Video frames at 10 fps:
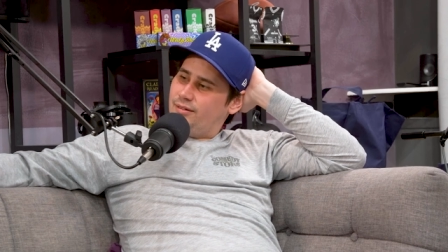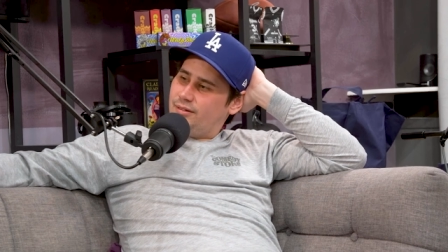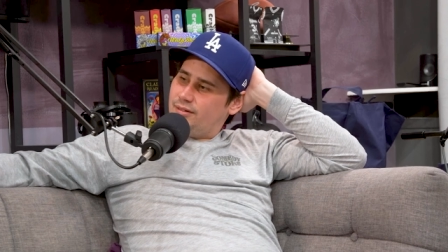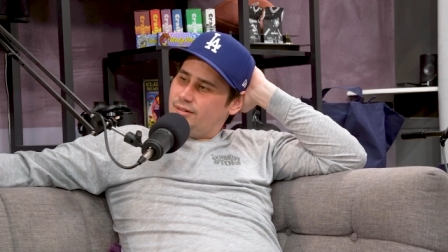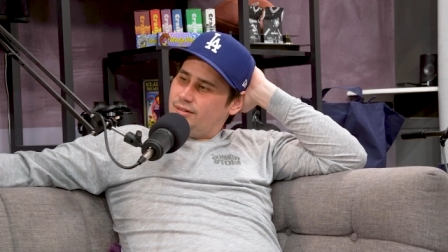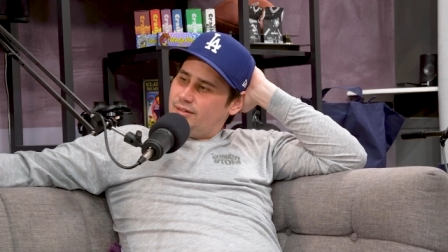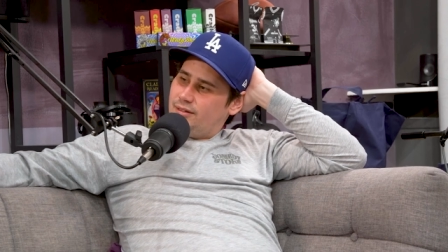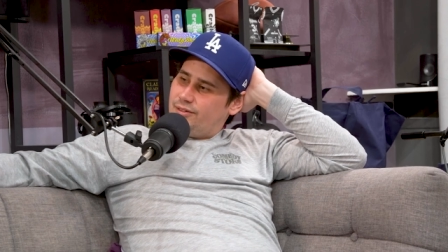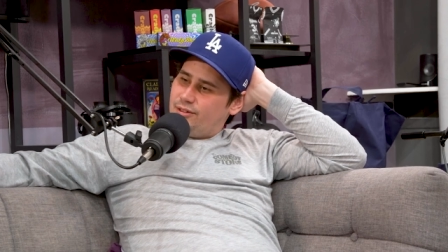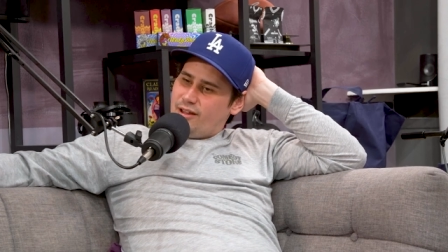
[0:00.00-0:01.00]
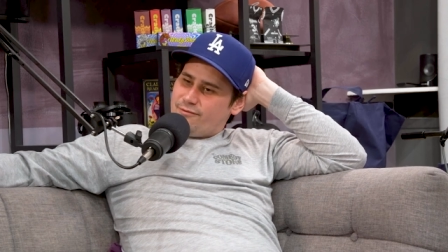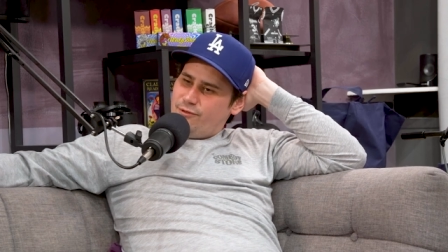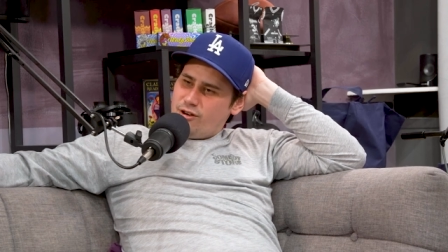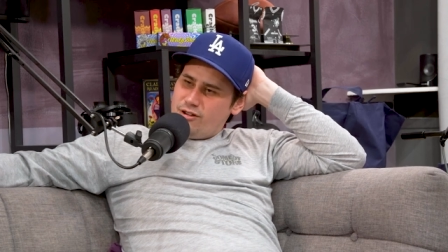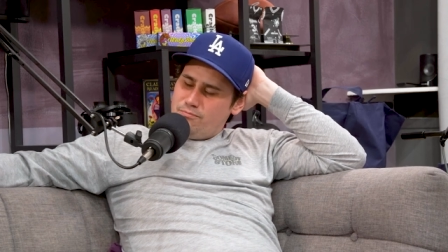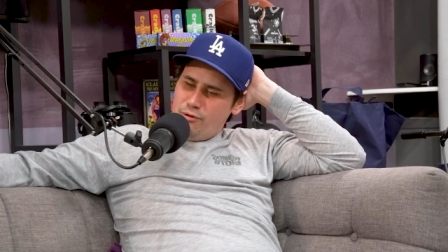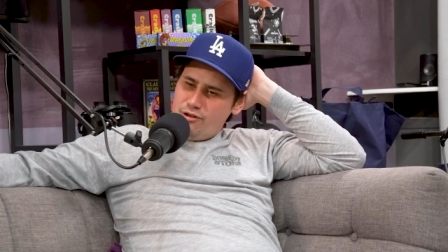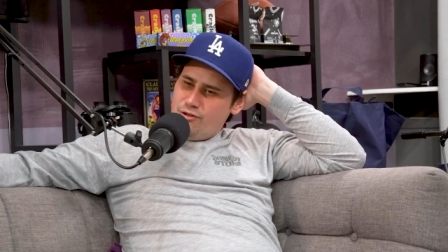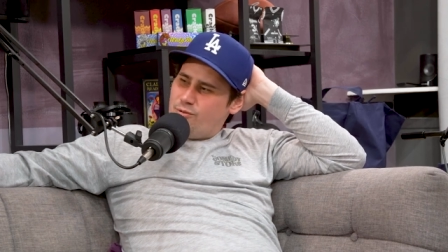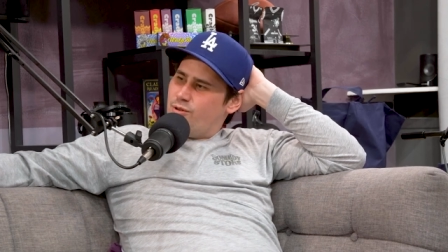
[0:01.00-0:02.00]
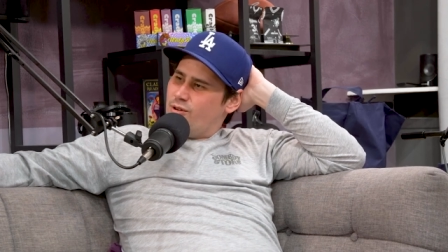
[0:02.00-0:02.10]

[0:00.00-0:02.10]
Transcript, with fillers: Yeah, they're like, fucking put your